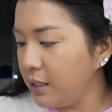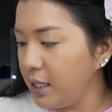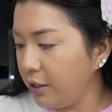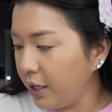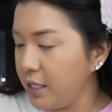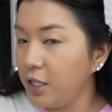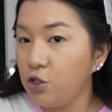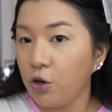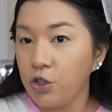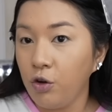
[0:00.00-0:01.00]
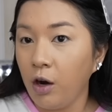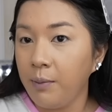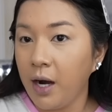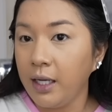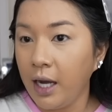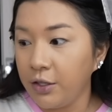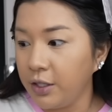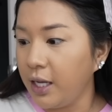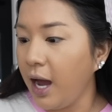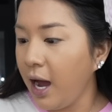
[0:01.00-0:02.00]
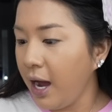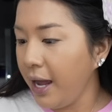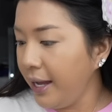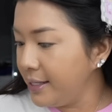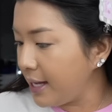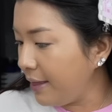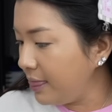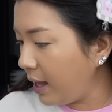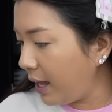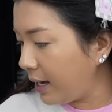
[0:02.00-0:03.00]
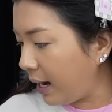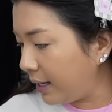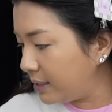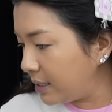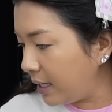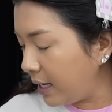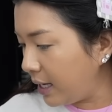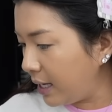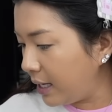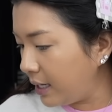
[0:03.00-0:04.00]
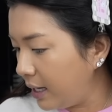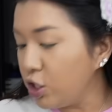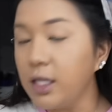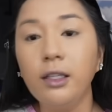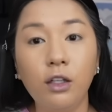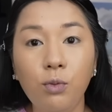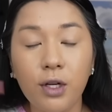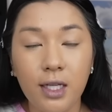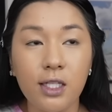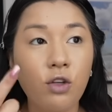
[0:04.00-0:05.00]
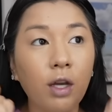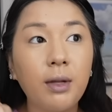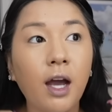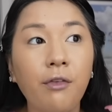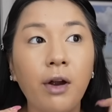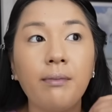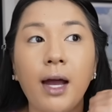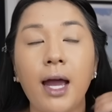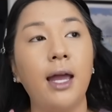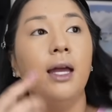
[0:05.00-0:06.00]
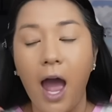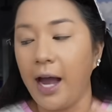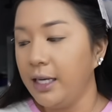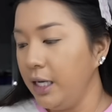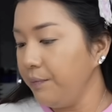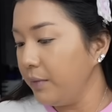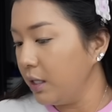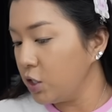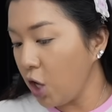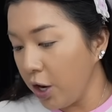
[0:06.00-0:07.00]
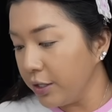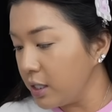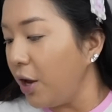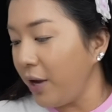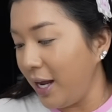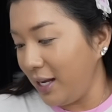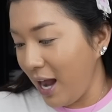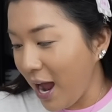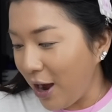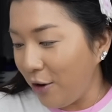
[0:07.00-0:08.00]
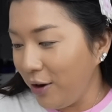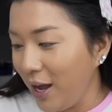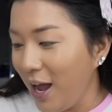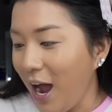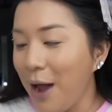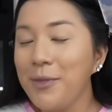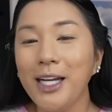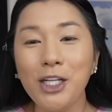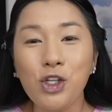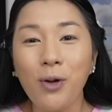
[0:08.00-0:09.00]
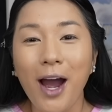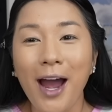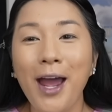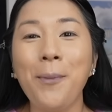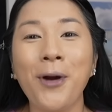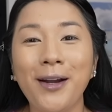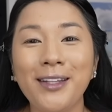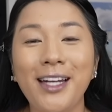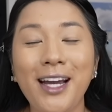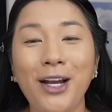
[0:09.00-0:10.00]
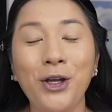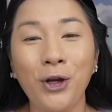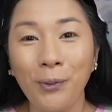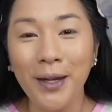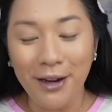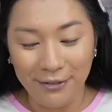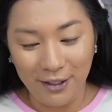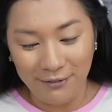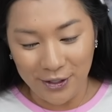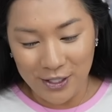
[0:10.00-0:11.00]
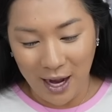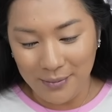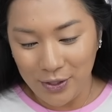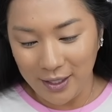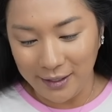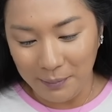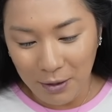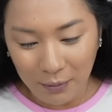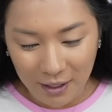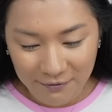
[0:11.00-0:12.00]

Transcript: Concealer, I did Giorgio Armani under the eyes, and then I did just a little more CC cream to cover up my acne scars. Okay, now I'm gonna try a product that I got in Korea for the first time, so I thought that'd be really